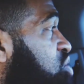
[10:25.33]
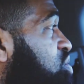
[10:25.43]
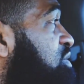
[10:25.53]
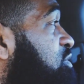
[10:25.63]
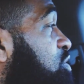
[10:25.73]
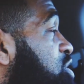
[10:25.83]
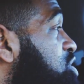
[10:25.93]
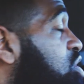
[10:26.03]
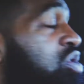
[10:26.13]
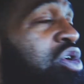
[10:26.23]
when the 14
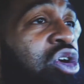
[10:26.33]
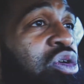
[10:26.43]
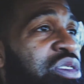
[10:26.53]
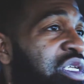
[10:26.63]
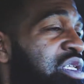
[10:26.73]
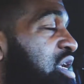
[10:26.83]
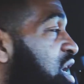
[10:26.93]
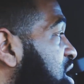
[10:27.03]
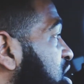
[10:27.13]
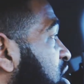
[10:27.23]
year old girl was in the
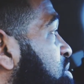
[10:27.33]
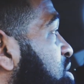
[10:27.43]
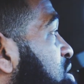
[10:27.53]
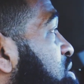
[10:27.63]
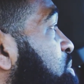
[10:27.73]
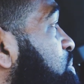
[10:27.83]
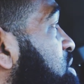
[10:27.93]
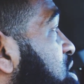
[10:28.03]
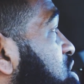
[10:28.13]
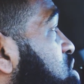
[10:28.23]
goddamn um,
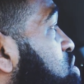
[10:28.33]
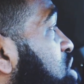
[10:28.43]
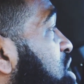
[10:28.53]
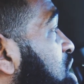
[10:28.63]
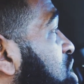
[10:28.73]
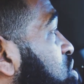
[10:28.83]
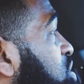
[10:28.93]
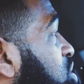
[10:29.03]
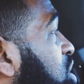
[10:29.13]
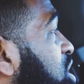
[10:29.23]
studio
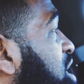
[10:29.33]
and R.